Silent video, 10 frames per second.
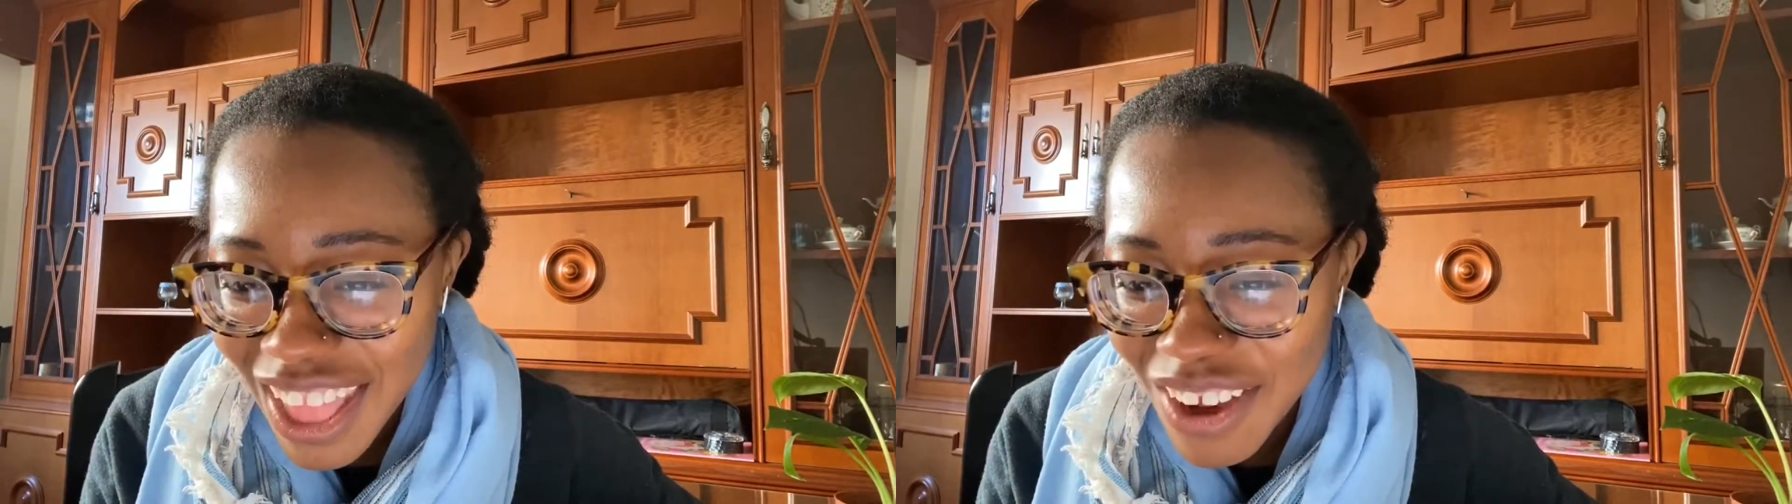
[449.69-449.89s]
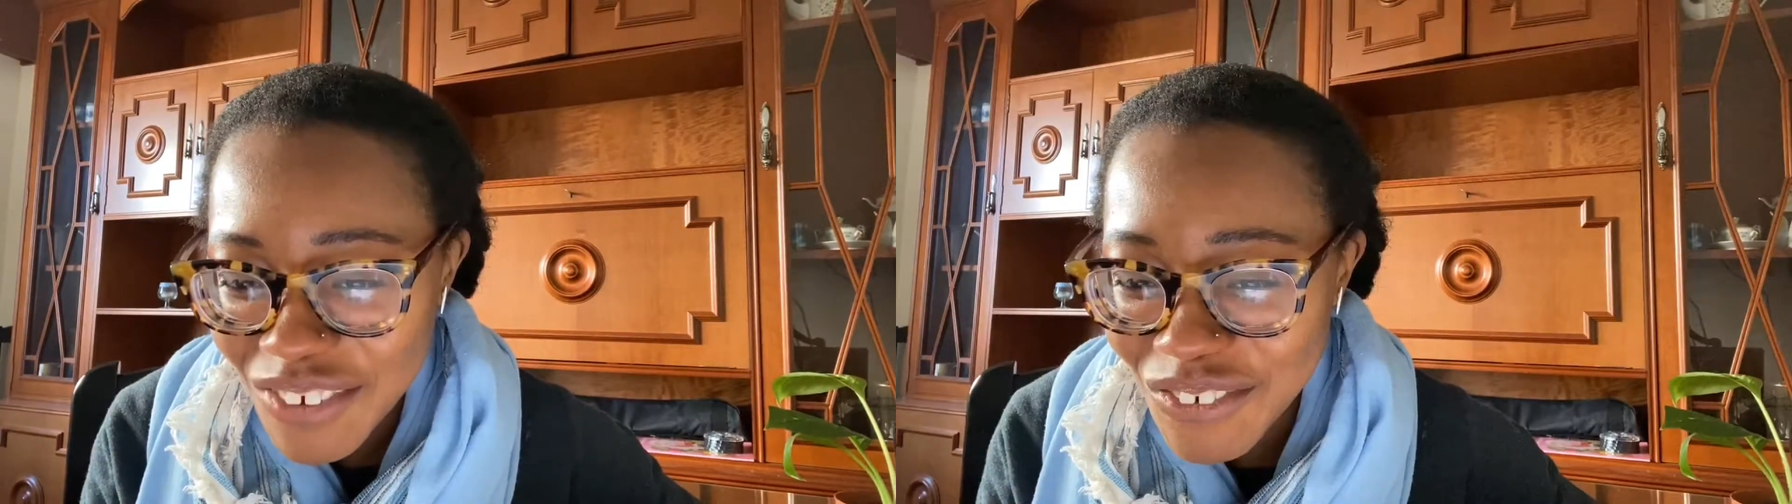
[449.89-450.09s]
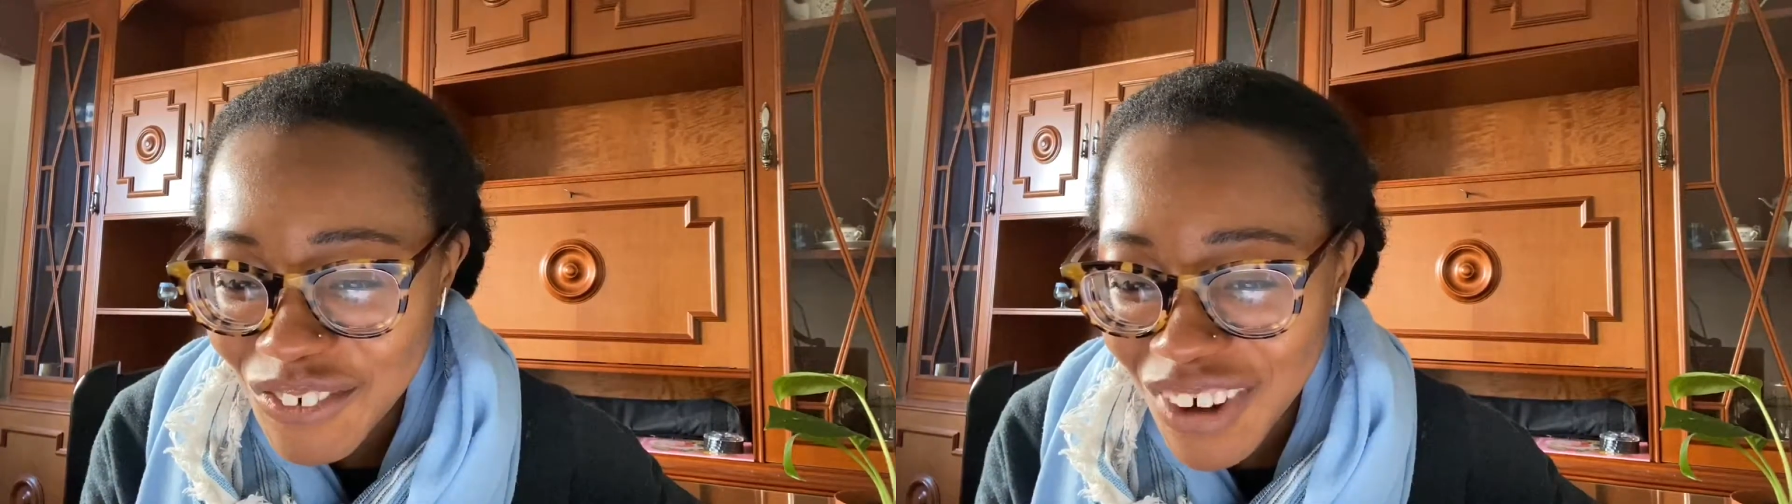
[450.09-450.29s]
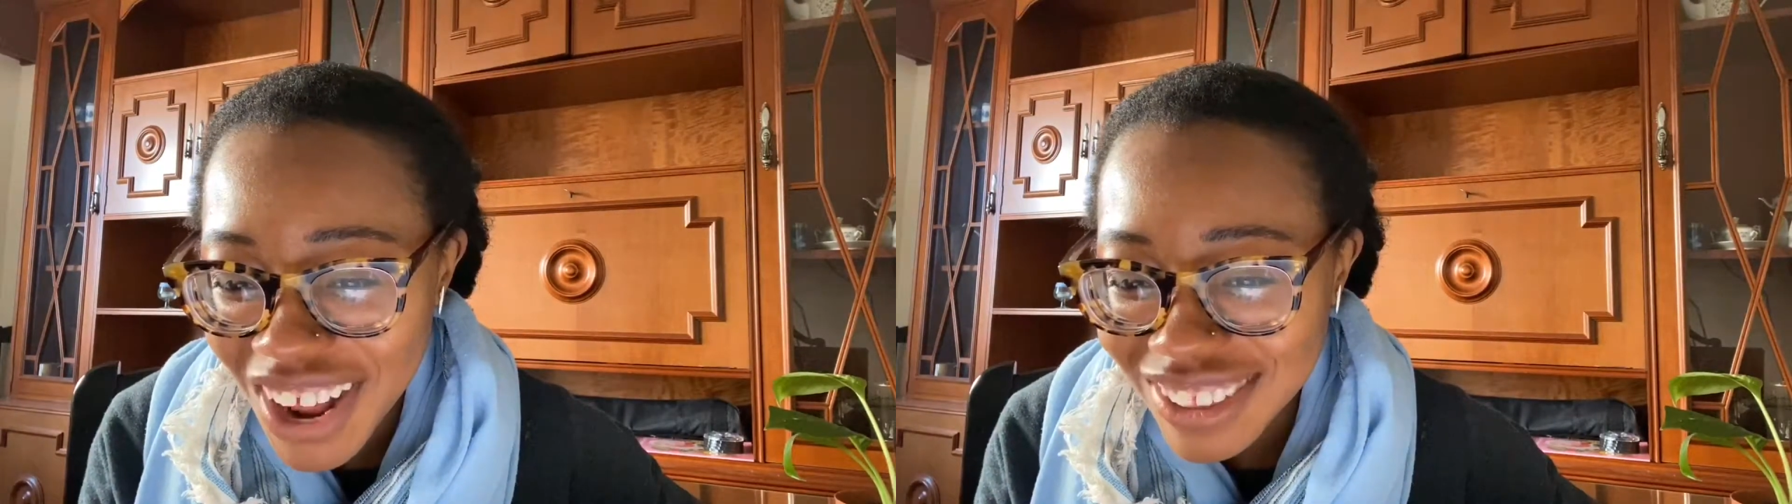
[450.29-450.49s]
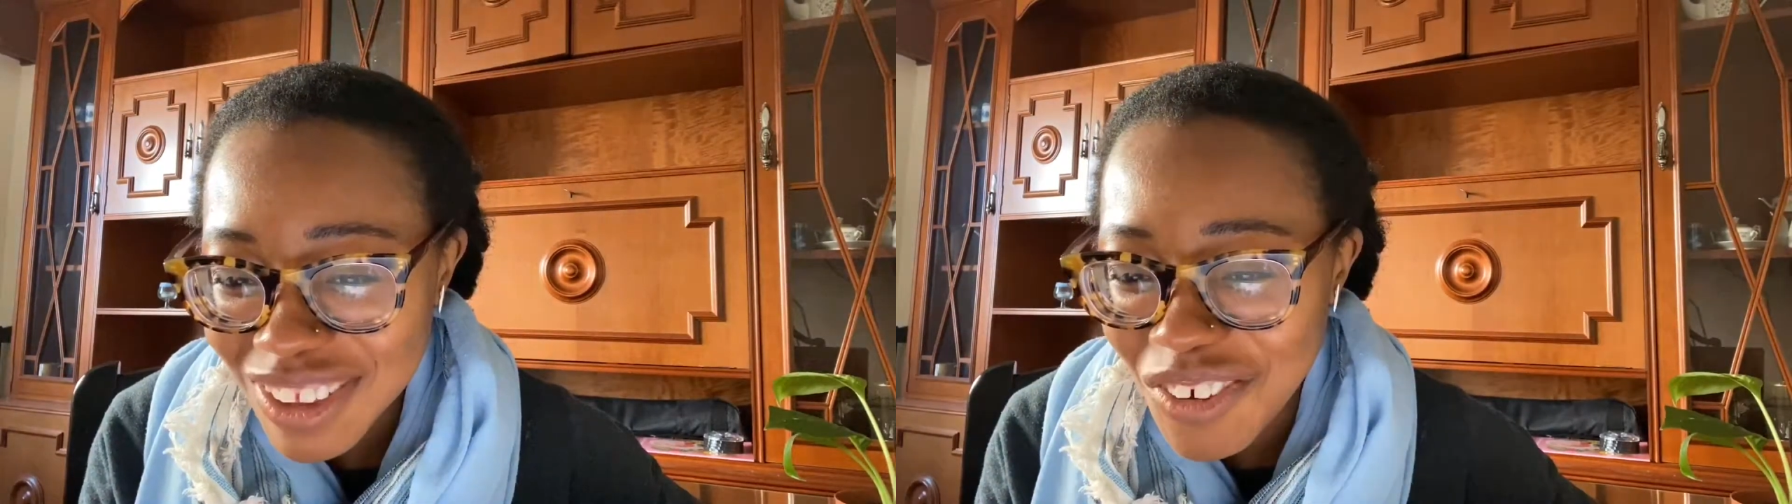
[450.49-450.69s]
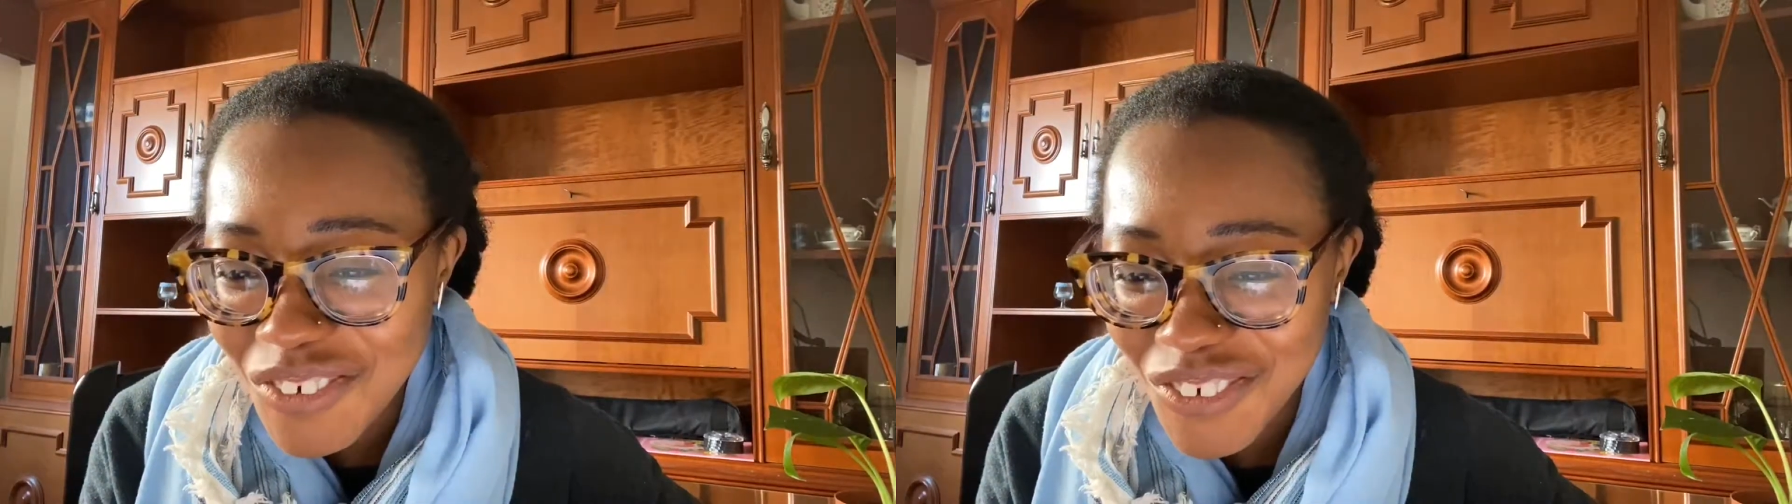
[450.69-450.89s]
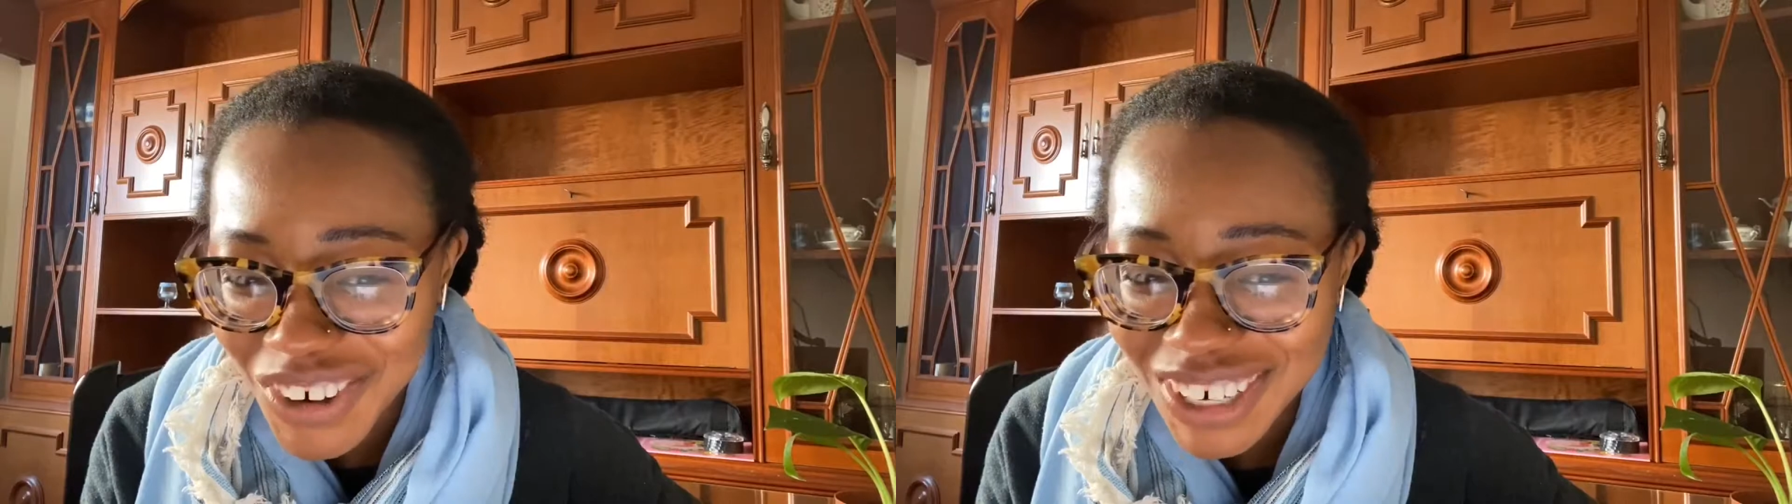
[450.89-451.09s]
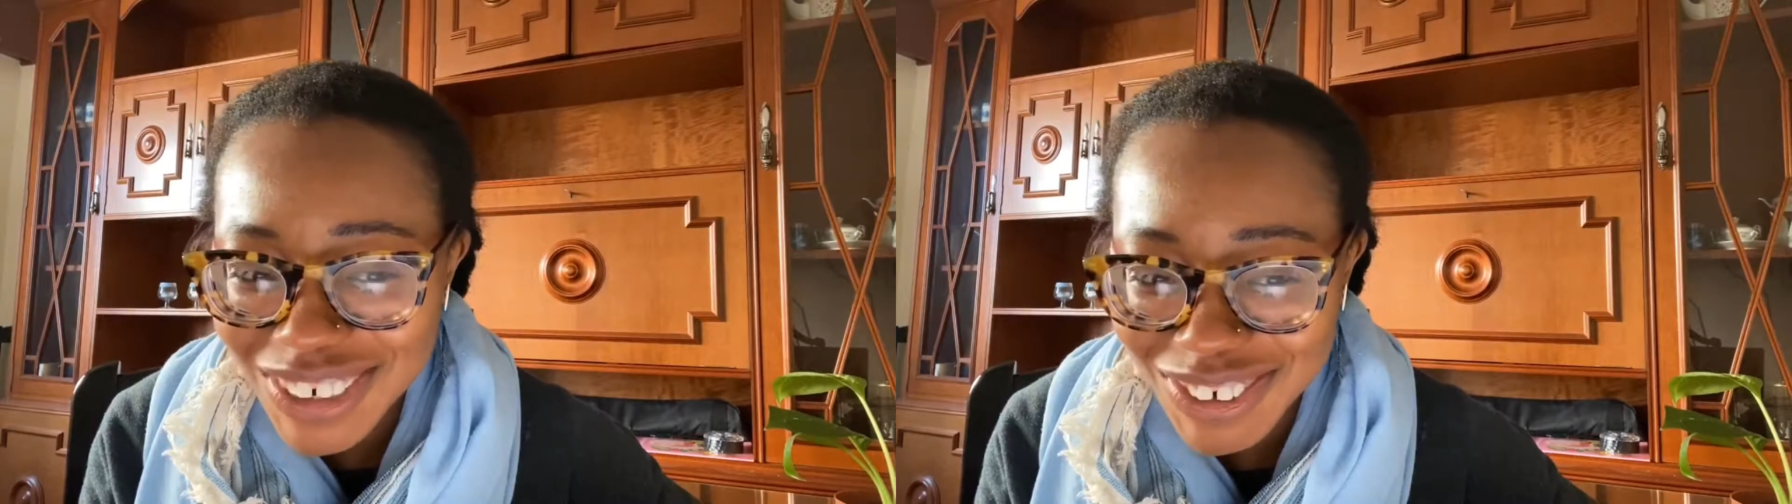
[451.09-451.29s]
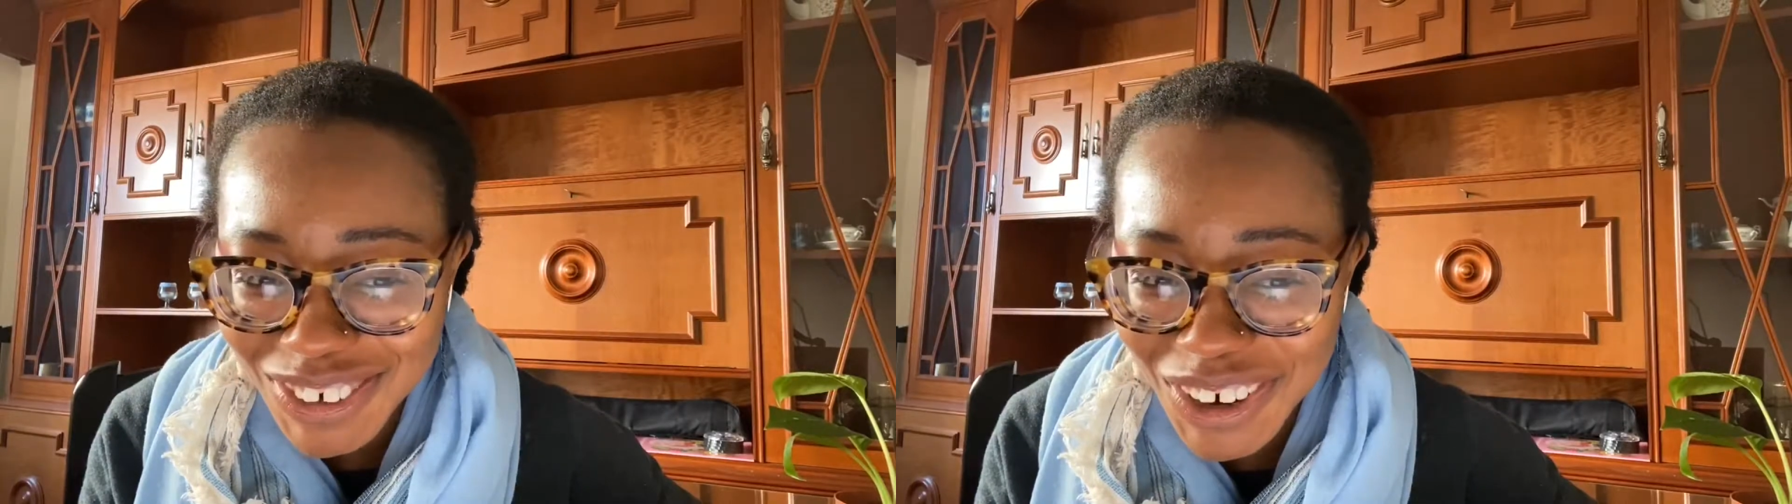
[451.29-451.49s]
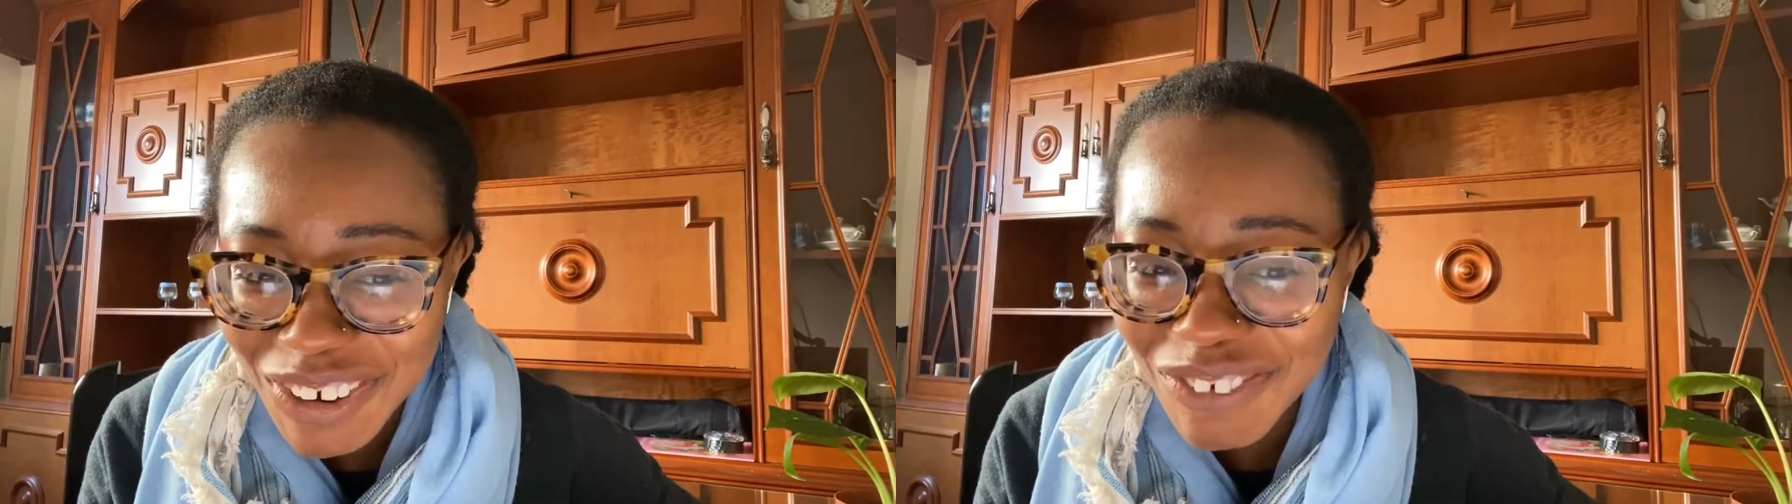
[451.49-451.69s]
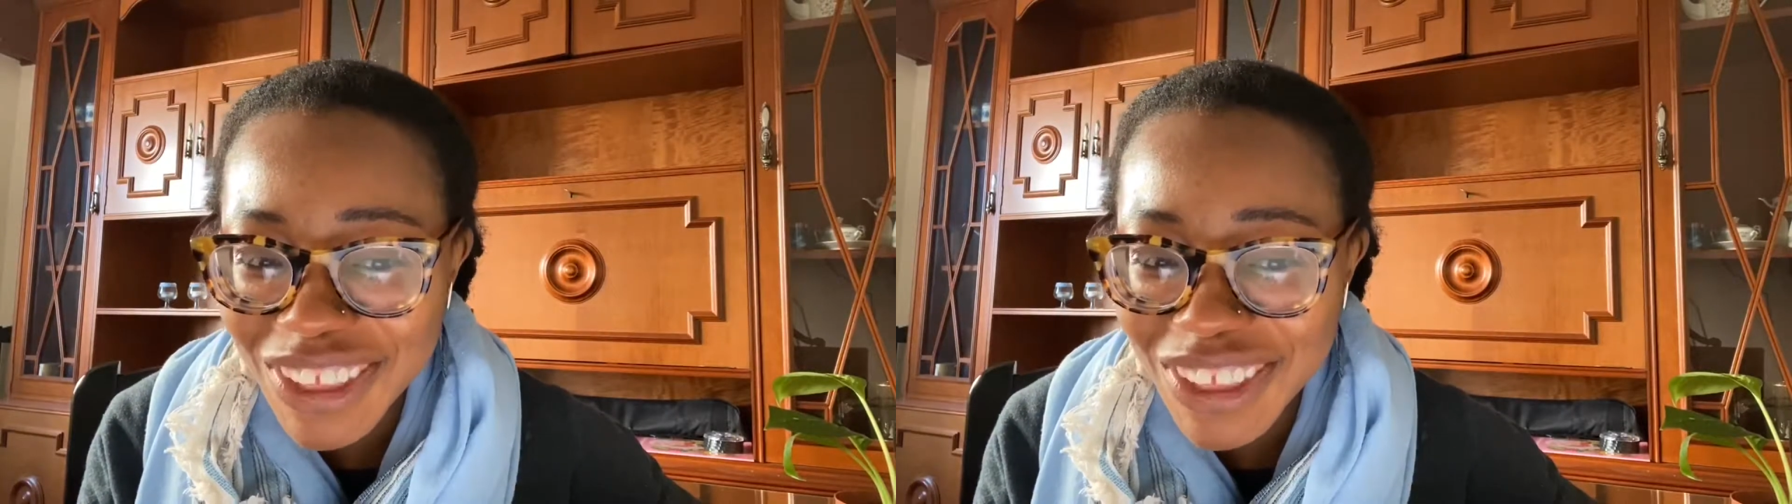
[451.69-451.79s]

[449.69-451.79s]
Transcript: And what's one trope